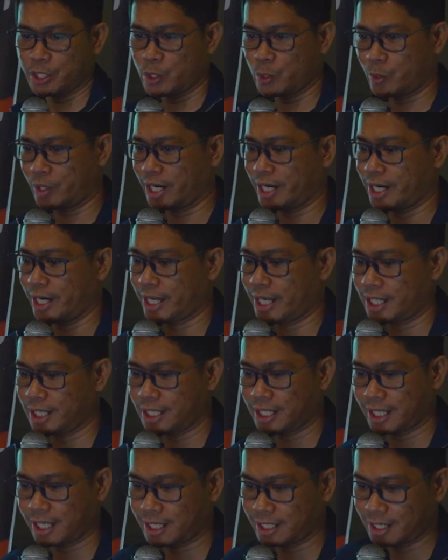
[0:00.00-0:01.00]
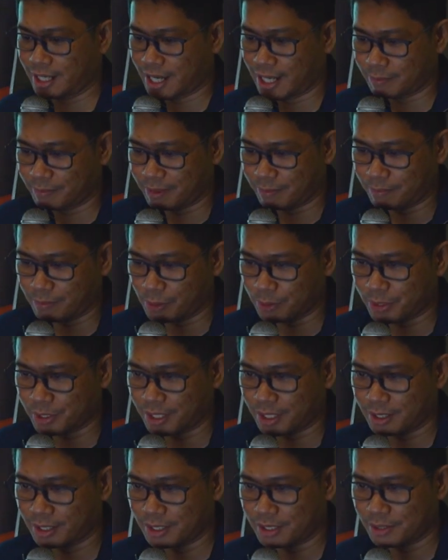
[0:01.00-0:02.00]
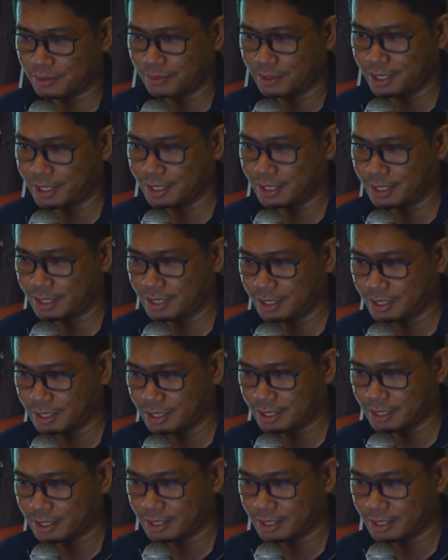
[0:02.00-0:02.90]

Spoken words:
URL, and I'll be posting this one.